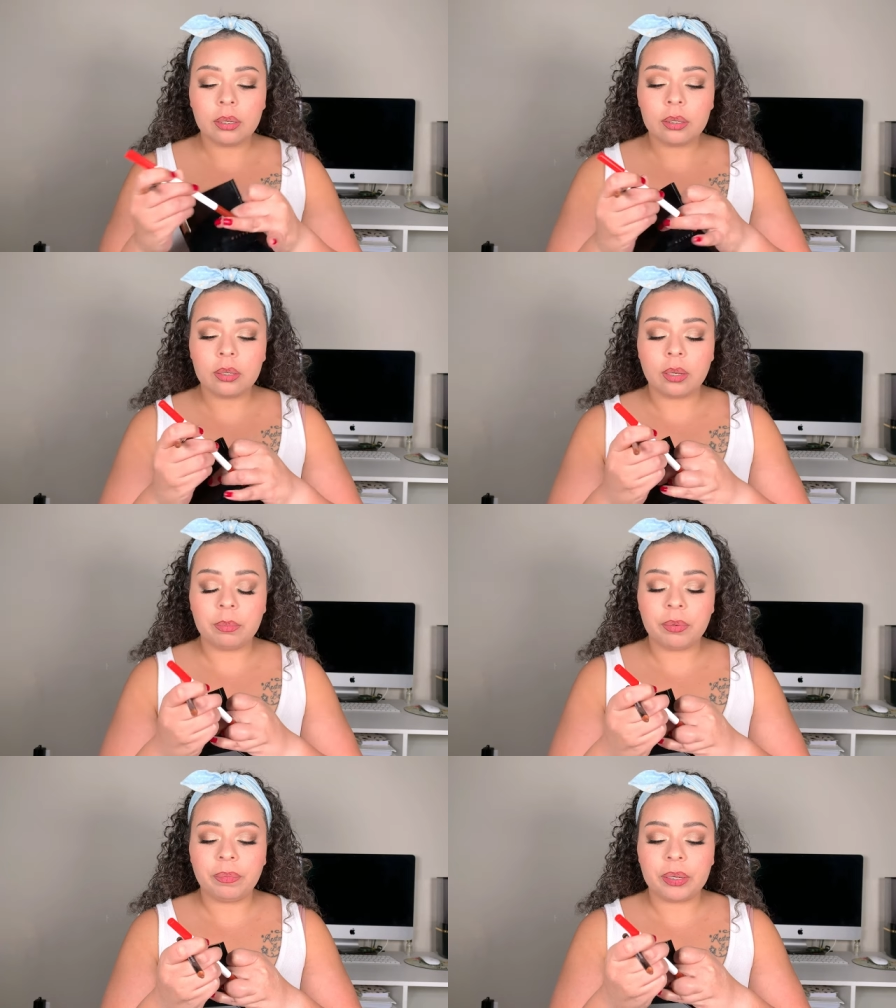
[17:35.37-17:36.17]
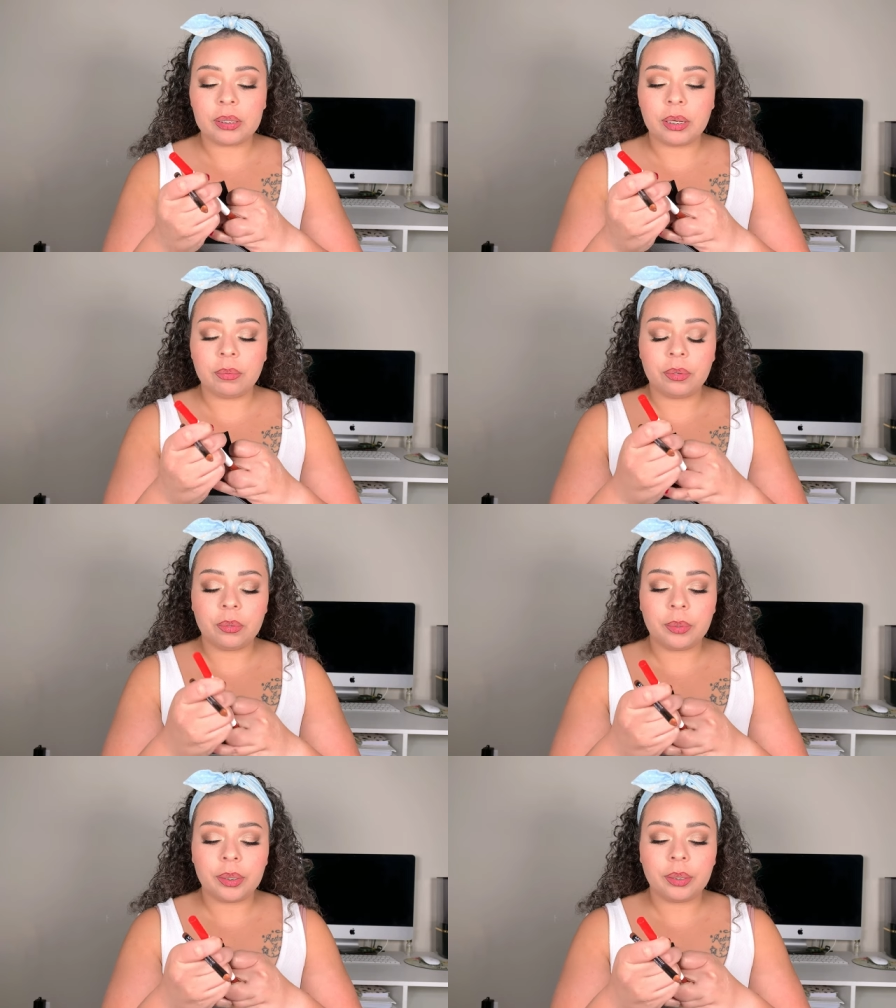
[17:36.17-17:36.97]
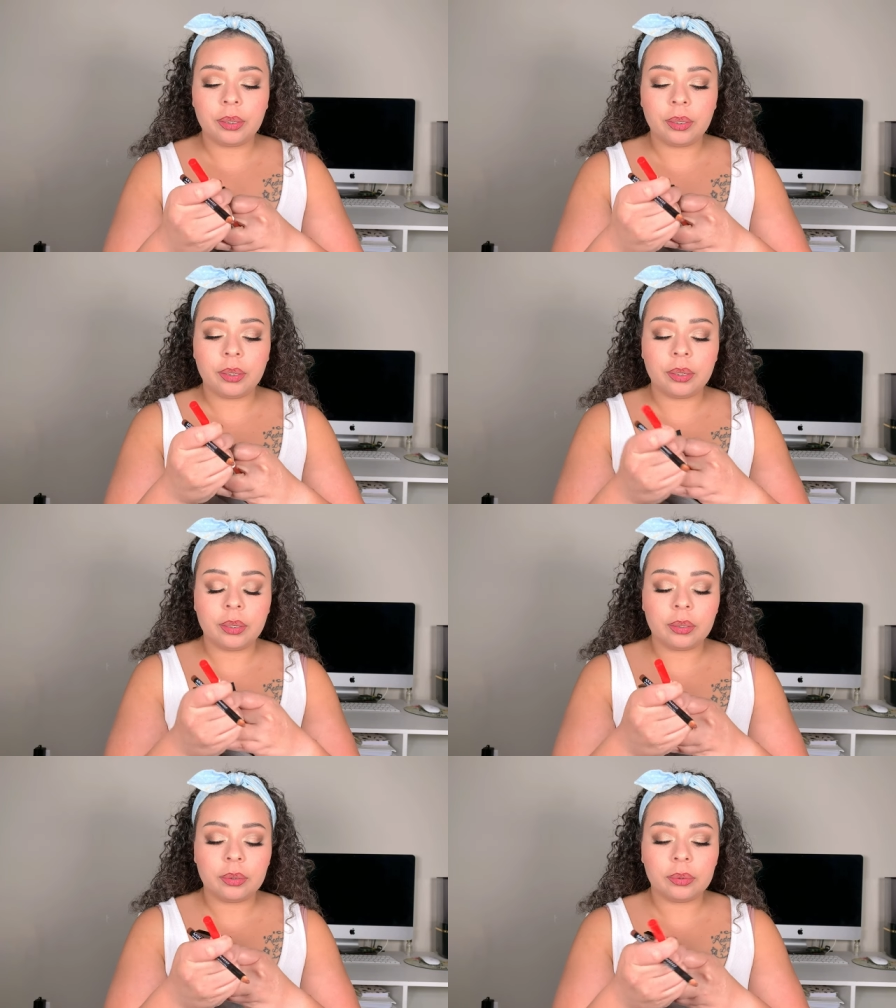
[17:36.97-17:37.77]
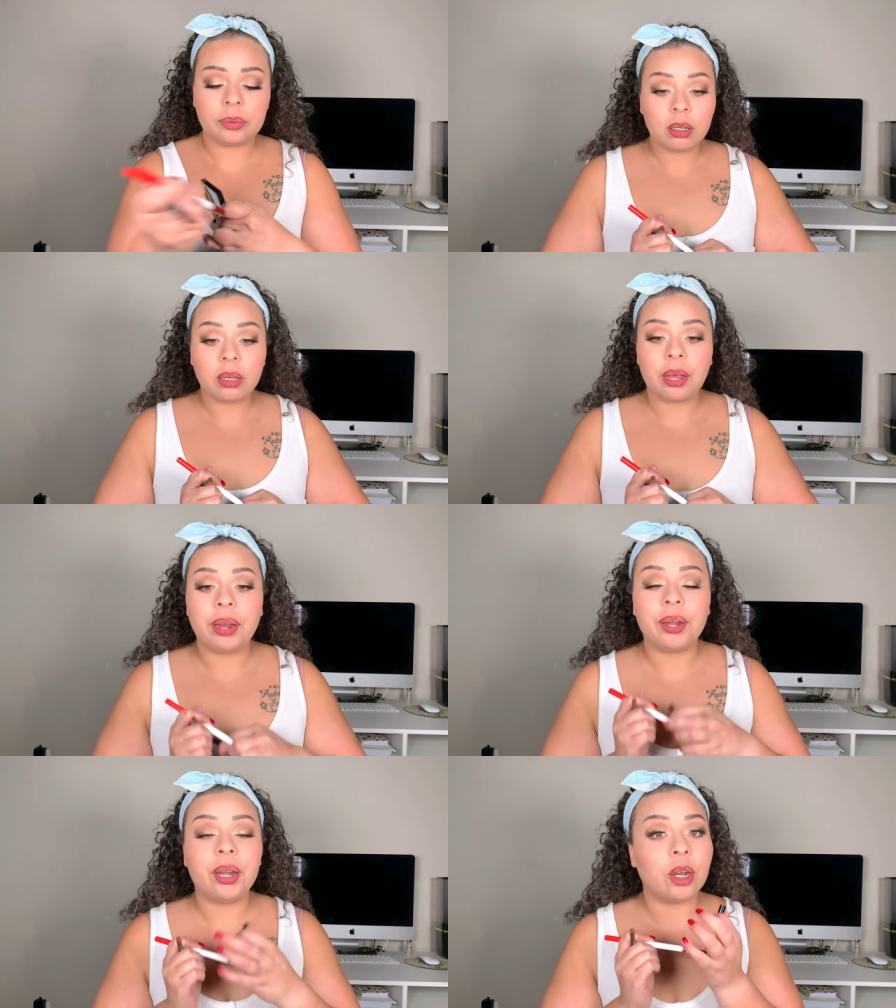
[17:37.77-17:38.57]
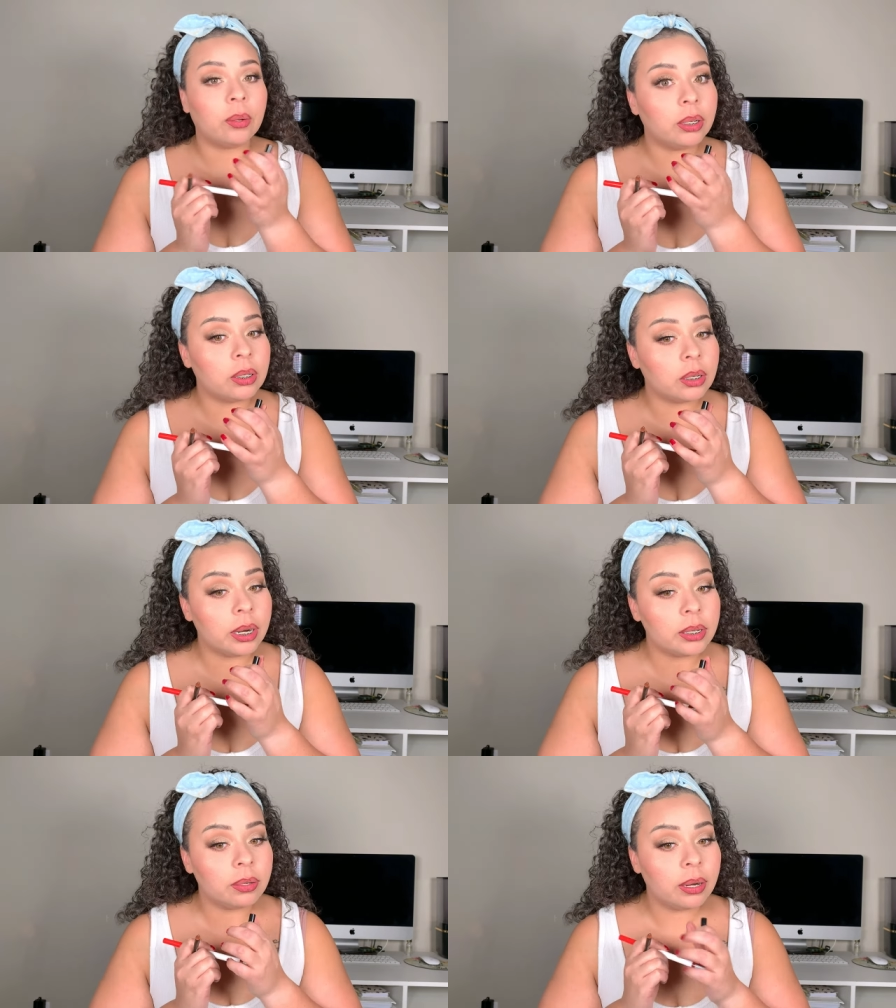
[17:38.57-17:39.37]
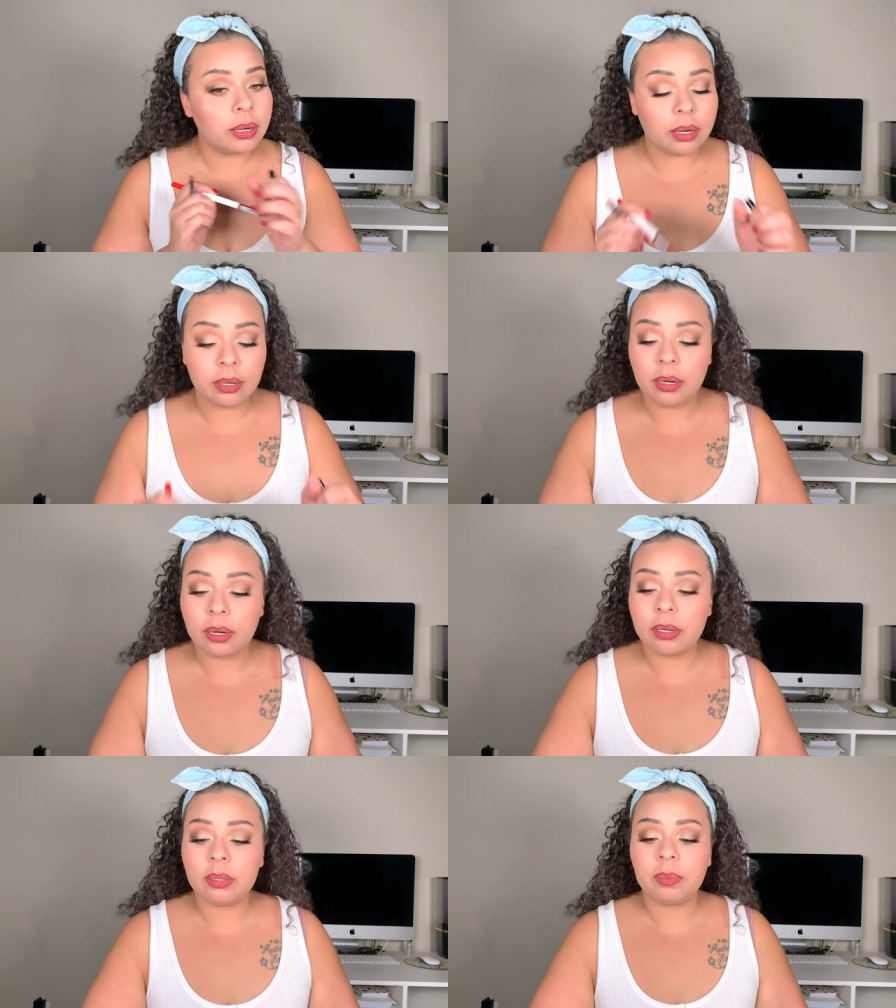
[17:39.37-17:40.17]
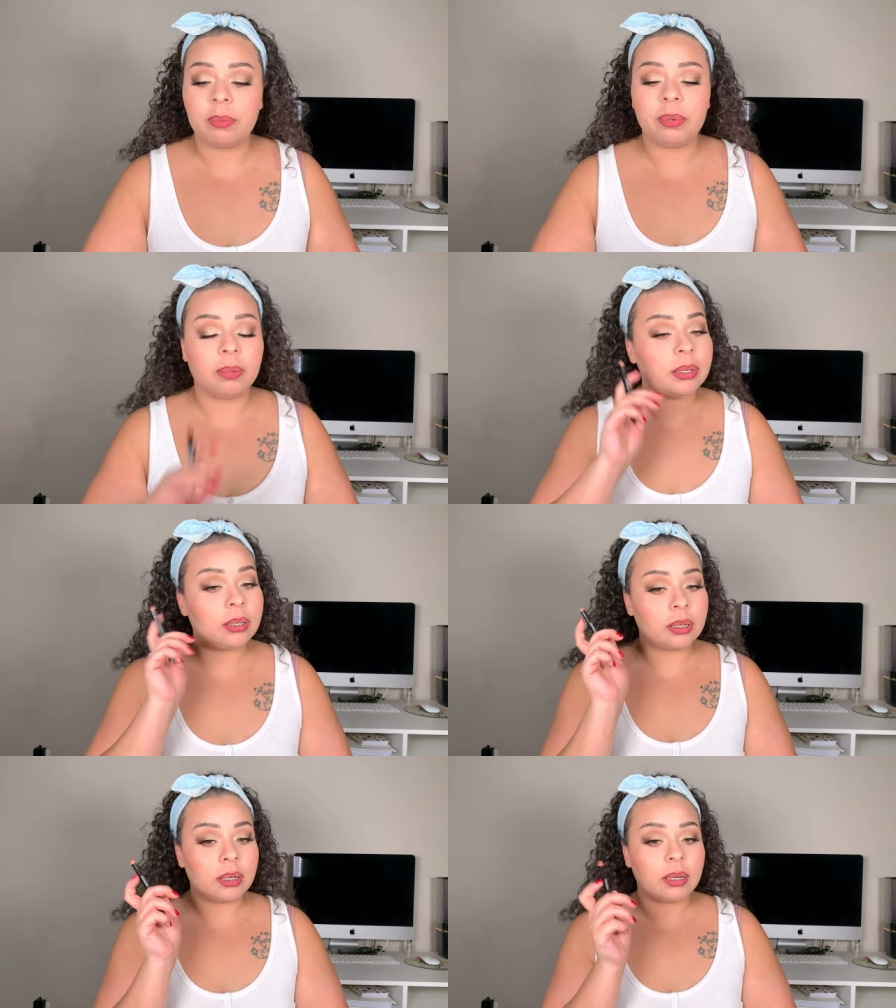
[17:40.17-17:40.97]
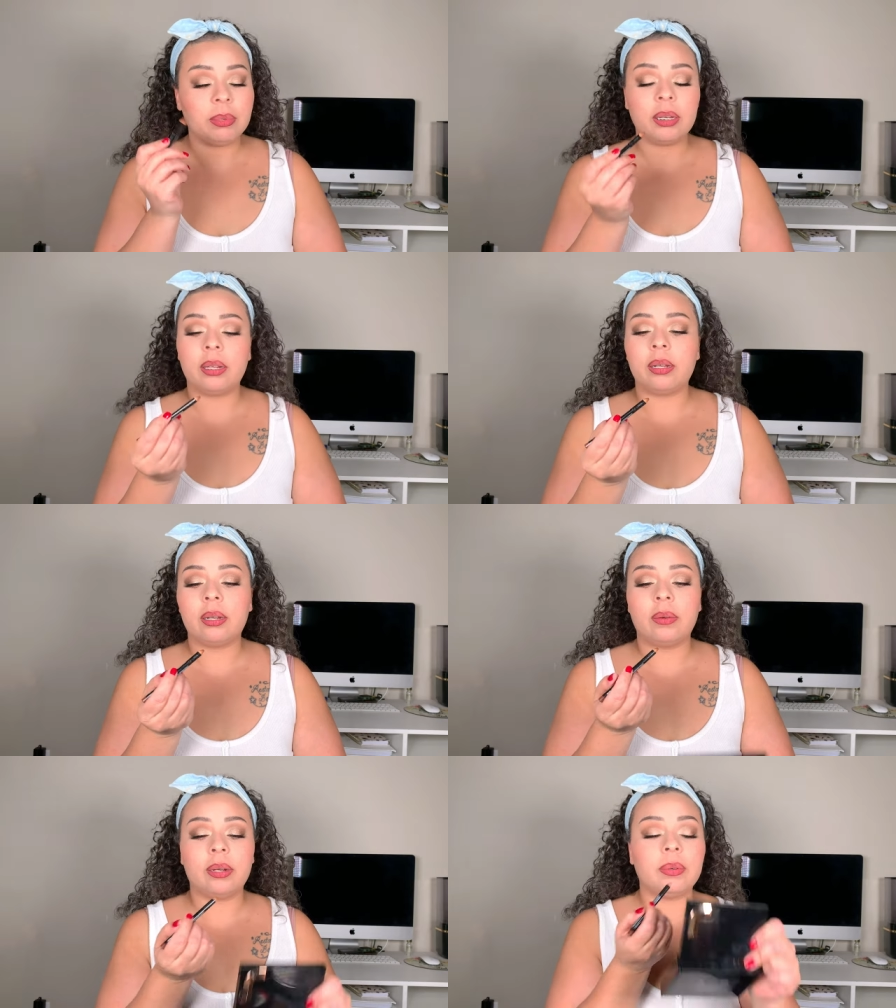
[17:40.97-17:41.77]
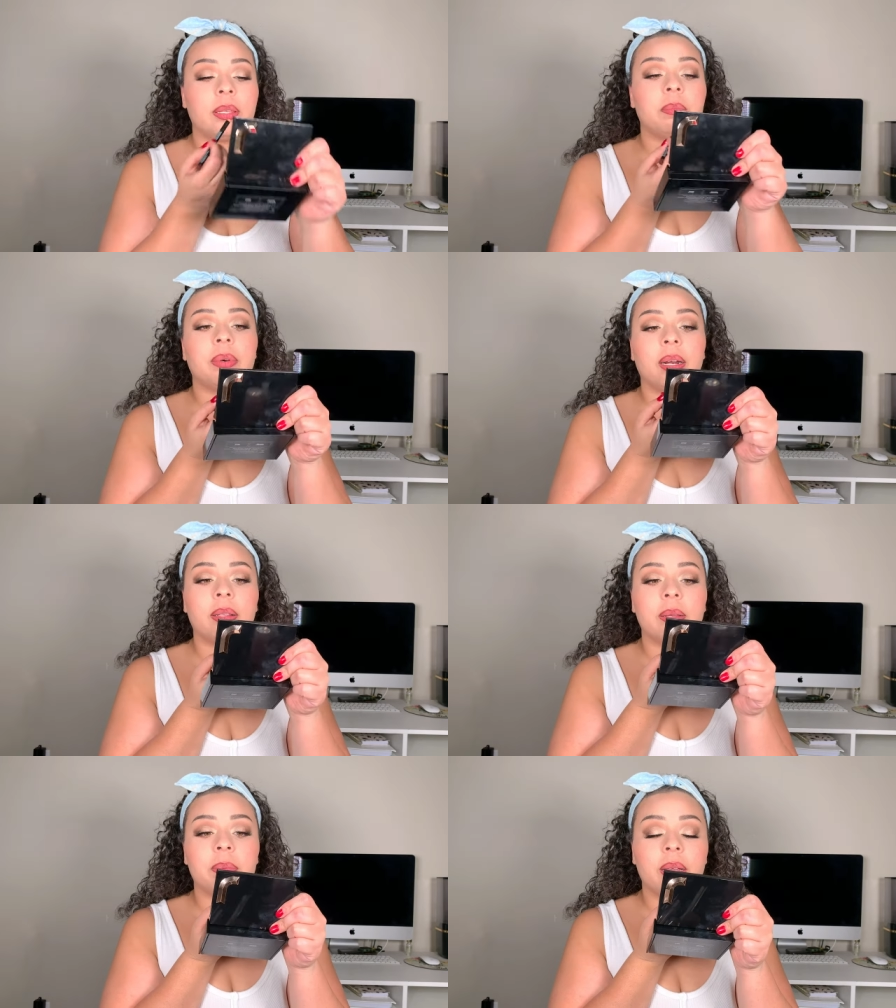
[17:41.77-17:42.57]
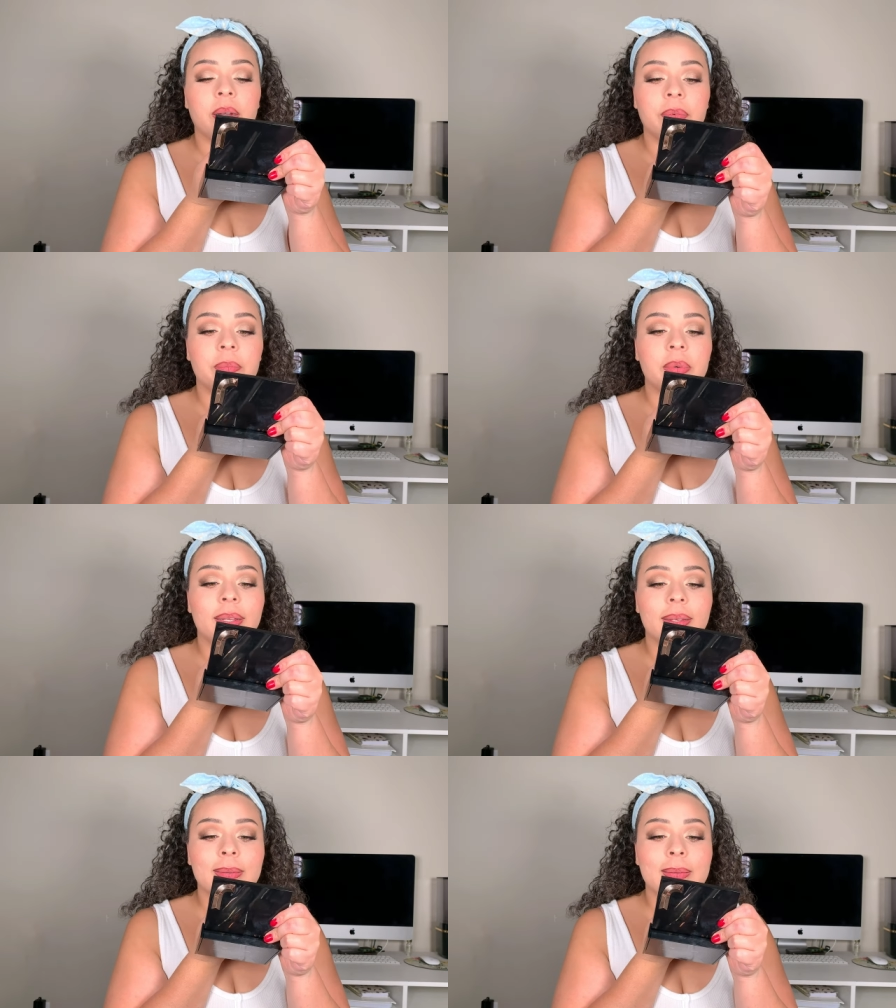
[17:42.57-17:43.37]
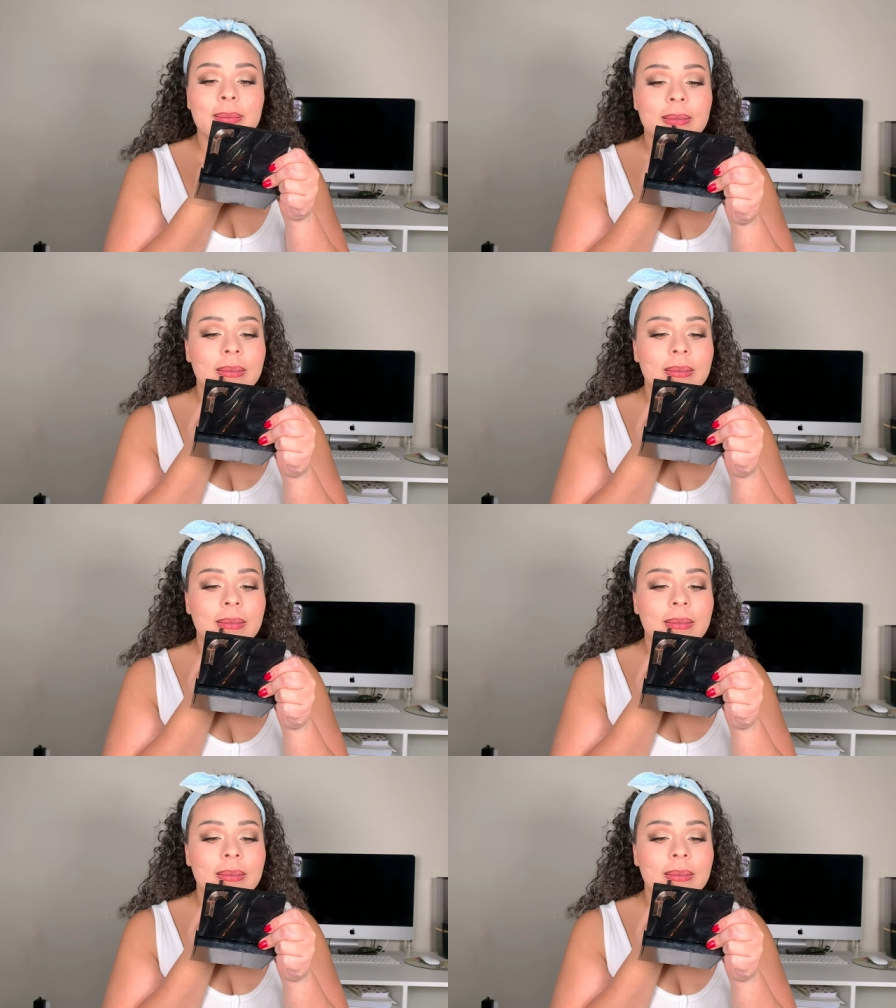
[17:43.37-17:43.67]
So let me fix that real quick. Okay, I know it looks crazy right now, you guys, but I promise it's gonna come together. Going in with the brown lip liner from NYX.